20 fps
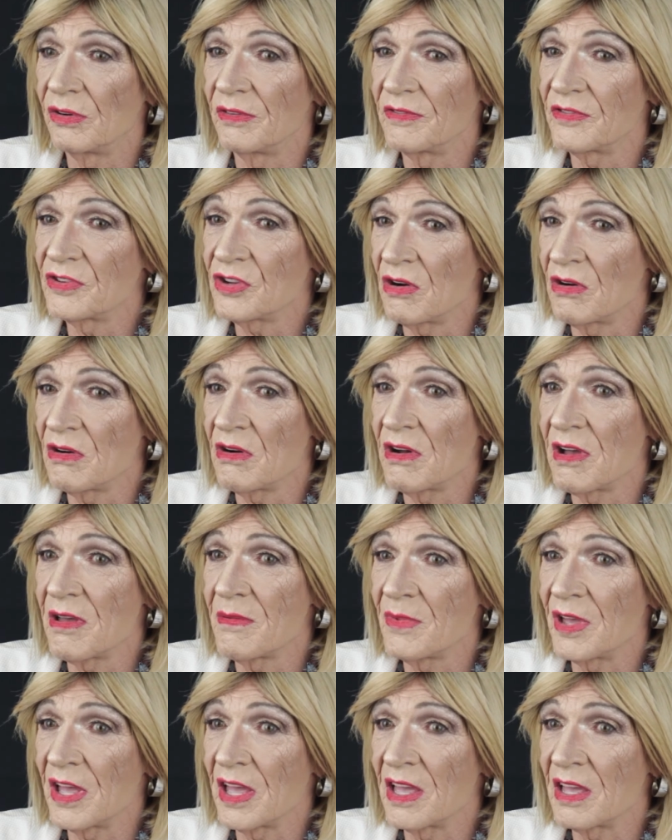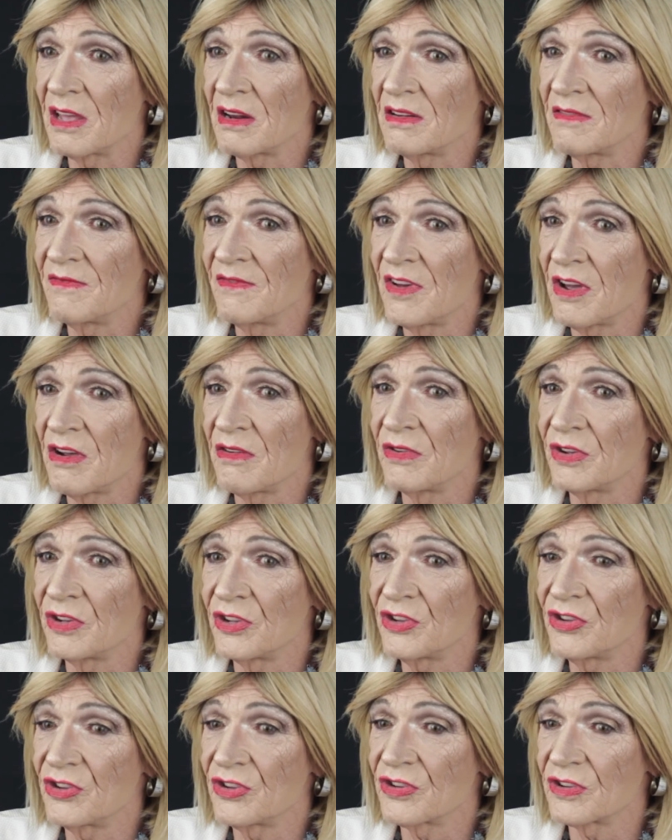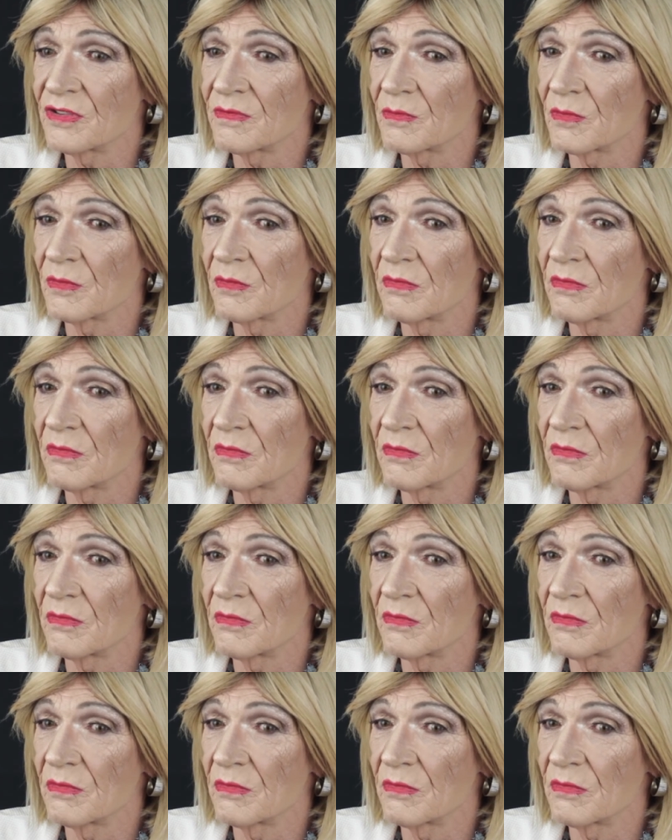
of time and various